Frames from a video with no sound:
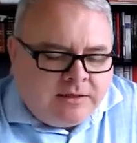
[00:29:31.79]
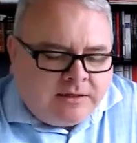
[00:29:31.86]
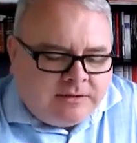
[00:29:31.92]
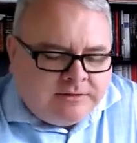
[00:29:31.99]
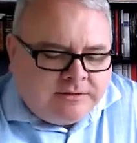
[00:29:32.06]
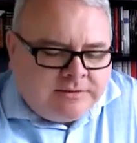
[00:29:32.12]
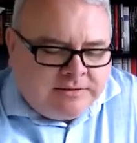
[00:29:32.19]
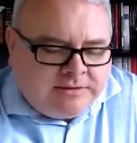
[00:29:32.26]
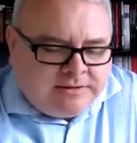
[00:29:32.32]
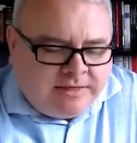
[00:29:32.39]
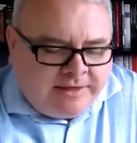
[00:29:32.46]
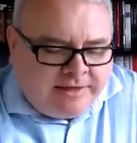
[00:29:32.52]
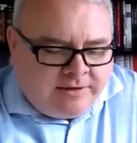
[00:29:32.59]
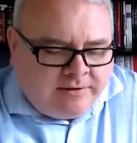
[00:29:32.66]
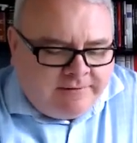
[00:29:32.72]

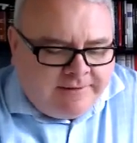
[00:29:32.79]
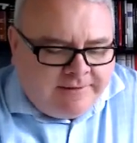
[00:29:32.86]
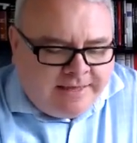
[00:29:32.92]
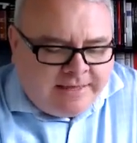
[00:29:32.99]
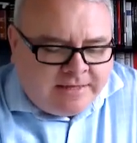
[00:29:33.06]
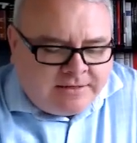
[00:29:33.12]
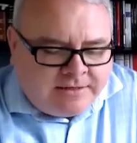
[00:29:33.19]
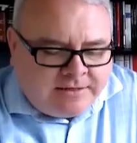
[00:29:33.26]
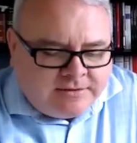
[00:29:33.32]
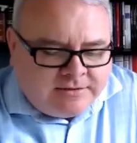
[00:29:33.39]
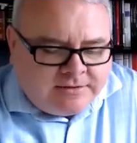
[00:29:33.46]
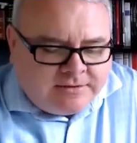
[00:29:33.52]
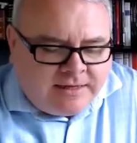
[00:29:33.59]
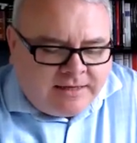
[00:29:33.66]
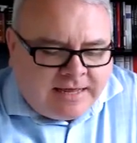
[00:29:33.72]
detail, and
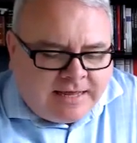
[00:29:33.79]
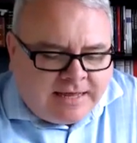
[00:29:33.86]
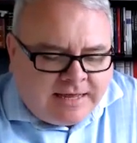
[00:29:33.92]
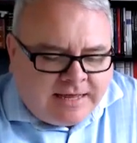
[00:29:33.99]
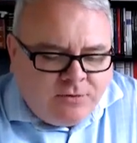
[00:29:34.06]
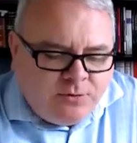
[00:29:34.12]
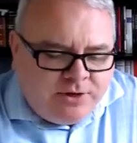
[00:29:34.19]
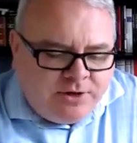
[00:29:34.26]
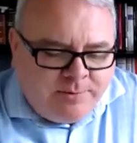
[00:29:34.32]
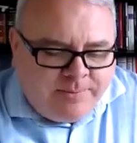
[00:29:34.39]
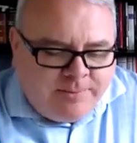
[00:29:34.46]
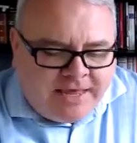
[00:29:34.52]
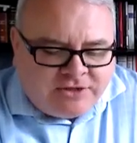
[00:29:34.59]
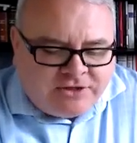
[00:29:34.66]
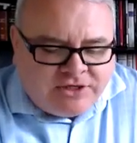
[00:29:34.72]
how you would
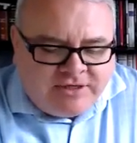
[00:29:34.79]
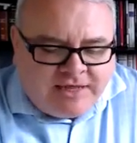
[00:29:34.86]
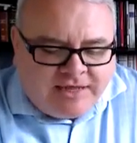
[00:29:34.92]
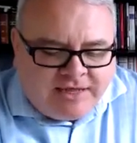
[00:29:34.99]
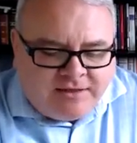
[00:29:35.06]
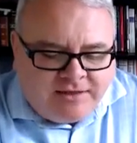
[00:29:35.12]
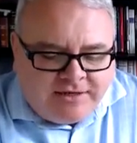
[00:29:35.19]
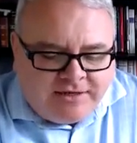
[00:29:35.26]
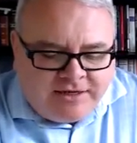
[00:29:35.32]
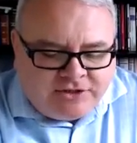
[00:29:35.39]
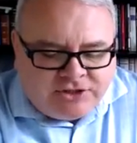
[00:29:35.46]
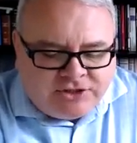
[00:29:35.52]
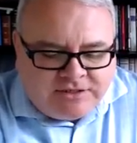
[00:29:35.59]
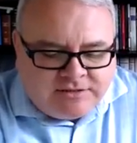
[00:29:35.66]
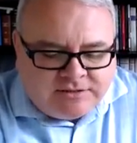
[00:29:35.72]
imagine that
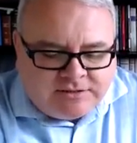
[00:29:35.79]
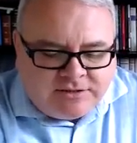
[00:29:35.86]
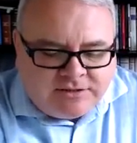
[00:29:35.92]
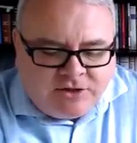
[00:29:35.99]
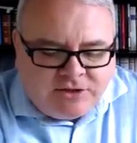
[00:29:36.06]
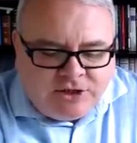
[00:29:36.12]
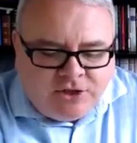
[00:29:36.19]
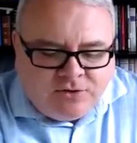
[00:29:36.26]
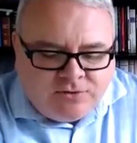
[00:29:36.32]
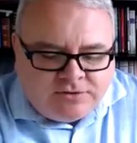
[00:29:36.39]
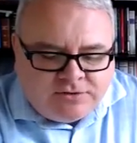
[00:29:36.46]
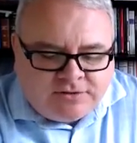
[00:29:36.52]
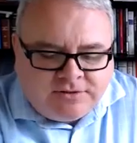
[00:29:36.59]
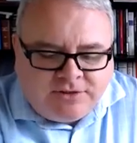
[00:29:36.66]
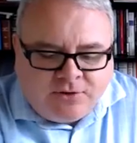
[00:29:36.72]
clinicians could
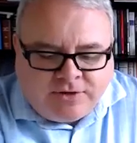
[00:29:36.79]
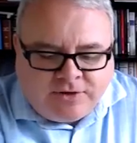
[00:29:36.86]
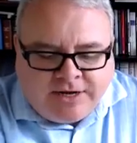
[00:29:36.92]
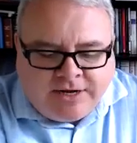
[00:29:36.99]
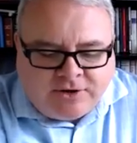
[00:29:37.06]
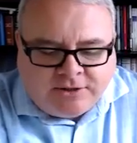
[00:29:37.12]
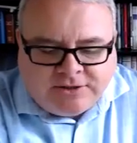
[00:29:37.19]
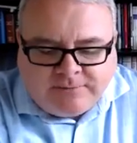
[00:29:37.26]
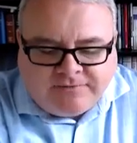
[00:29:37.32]
use your narrative